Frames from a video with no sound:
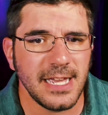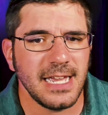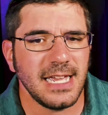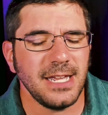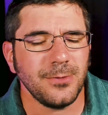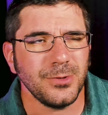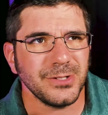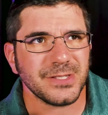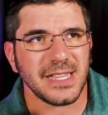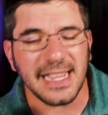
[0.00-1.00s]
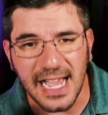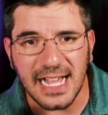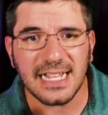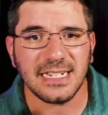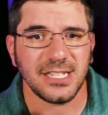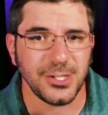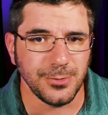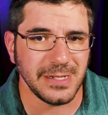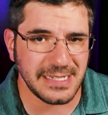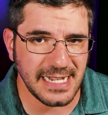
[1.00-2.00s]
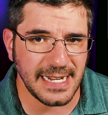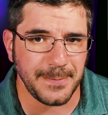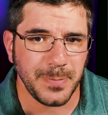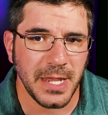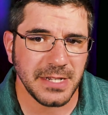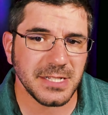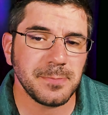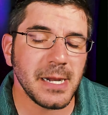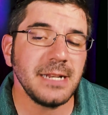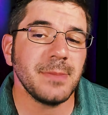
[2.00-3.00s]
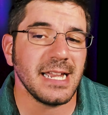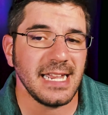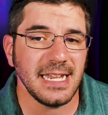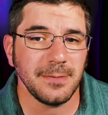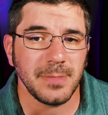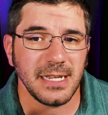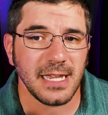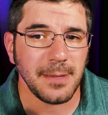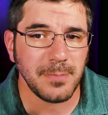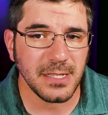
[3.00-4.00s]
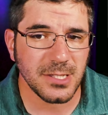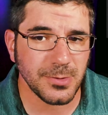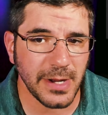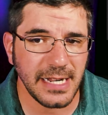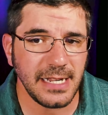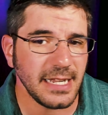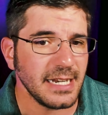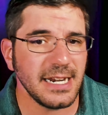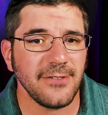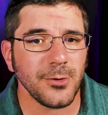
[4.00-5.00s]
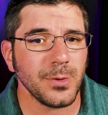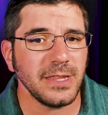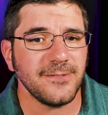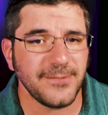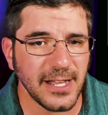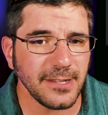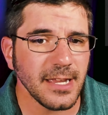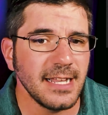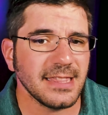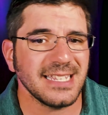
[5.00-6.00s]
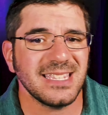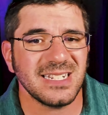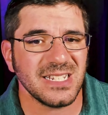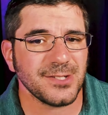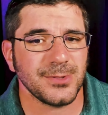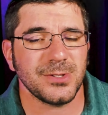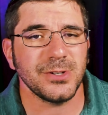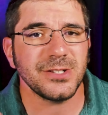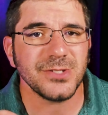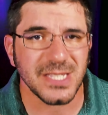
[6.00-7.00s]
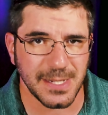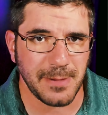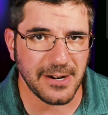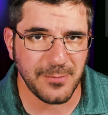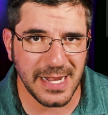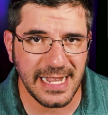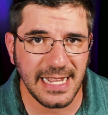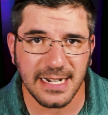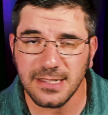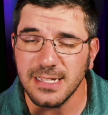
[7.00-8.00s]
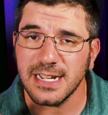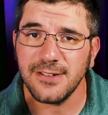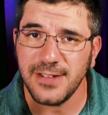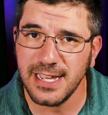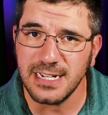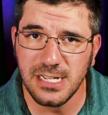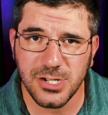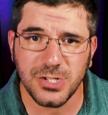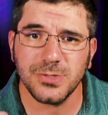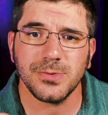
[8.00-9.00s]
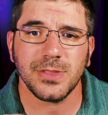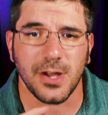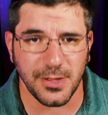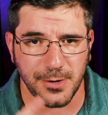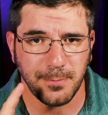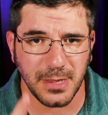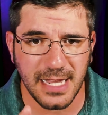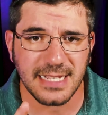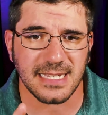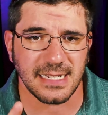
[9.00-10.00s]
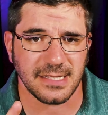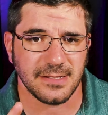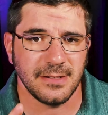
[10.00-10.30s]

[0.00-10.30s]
it was a hot, humid day. Despite my hand being a bit sweaty, it never really felt like the disc was going to slip out of my hand like I've had issues with other plastics.